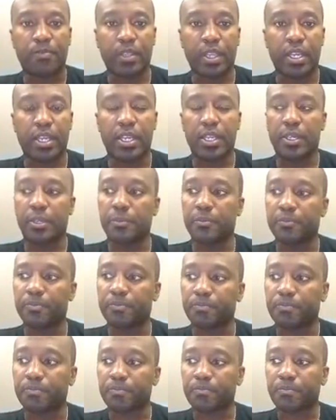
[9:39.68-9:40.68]

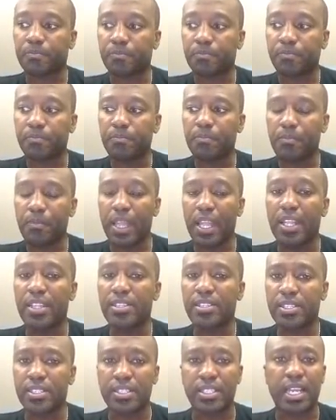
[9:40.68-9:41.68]
and
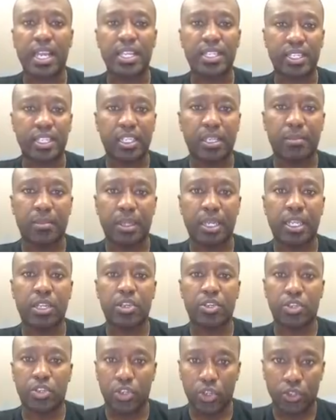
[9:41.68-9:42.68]
society at the
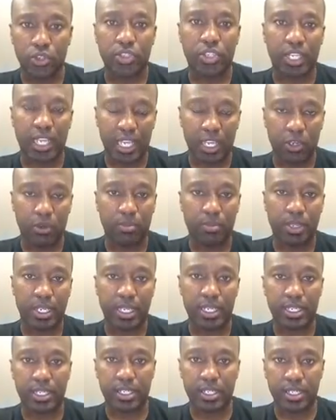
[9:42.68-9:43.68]
minute doesn't help
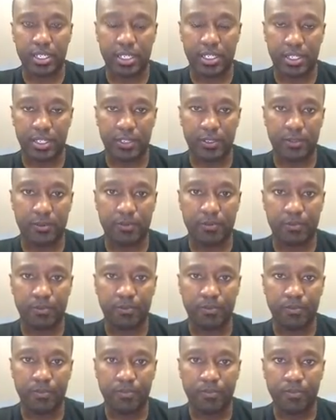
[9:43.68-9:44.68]
that.
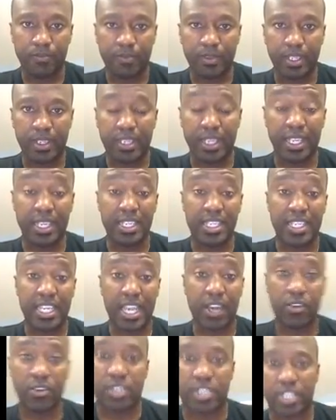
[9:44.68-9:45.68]
The
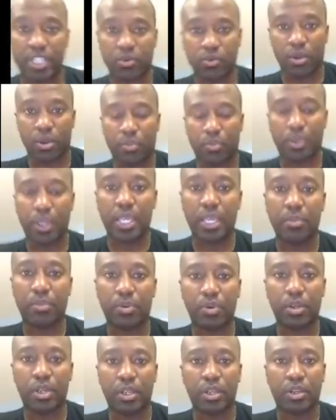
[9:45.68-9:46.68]
integrity, what
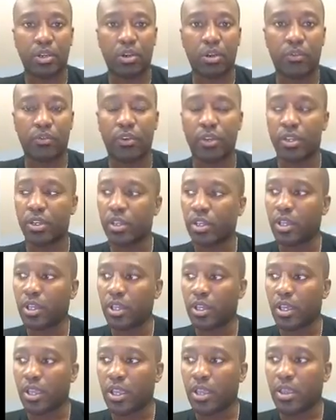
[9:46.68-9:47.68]
people and other
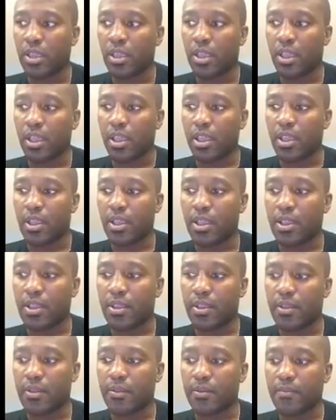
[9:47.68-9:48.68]

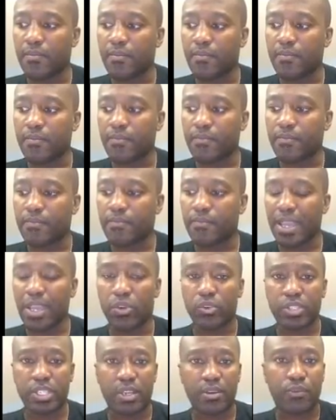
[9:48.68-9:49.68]

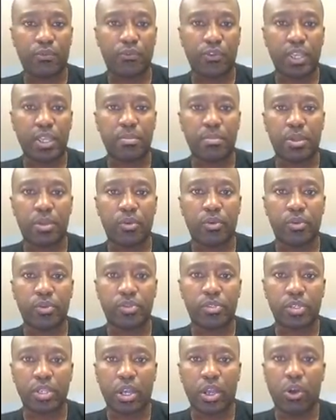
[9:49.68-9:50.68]
males and
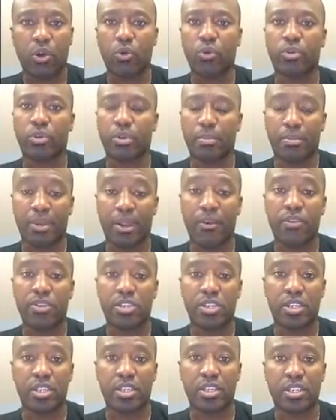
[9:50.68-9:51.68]
females hold
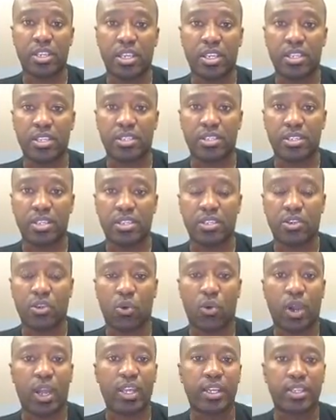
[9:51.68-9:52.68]
marriage in is
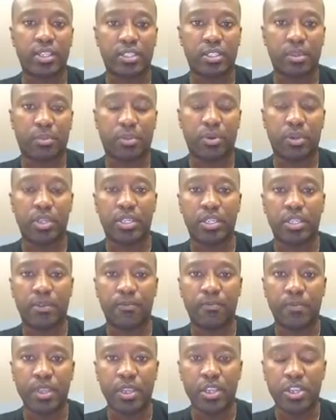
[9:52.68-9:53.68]
quite
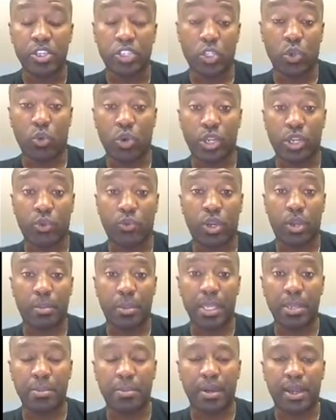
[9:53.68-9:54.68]
disappointing. So what do I
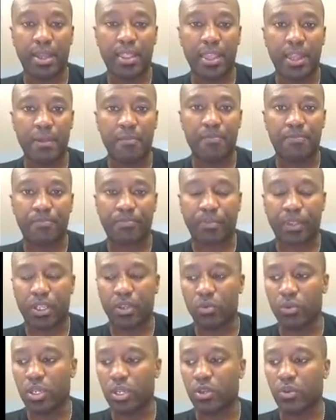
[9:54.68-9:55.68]
mean by that?
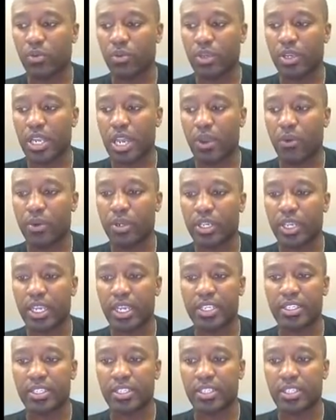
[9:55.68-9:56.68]
Well,
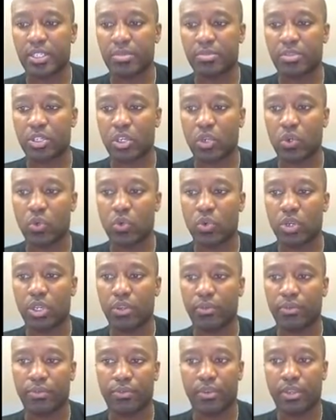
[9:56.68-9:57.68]
nowadays it seems cool
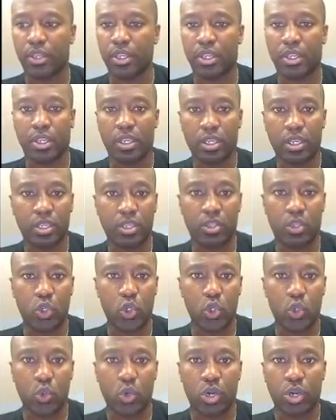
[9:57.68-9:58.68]
if
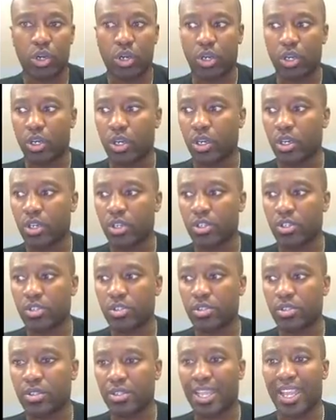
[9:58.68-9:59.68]
you are
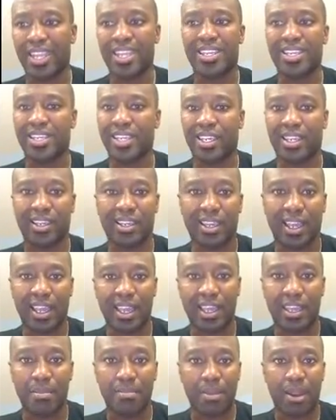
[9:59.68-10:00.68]
dating
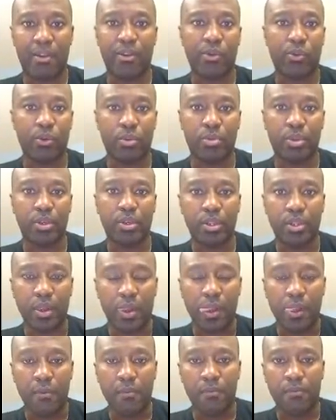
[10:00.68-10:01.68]
a married woman.
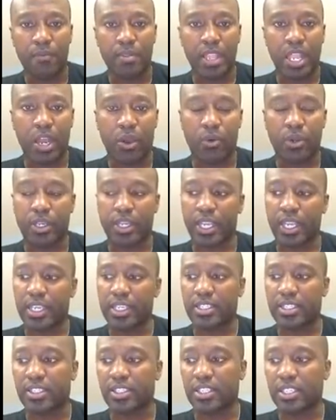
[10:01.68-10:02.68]

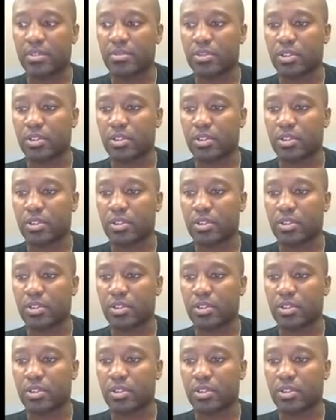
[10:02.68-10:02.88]
Nowadays it seems